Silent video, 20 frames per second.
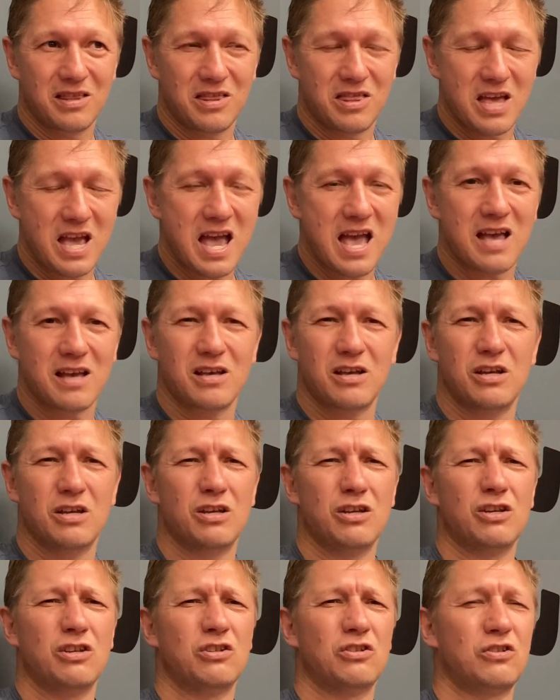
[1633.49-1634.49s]
that
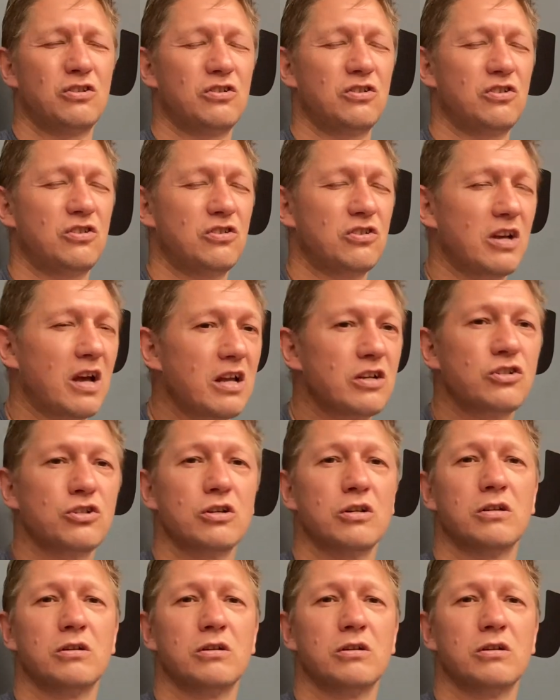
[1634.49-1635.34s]
is such an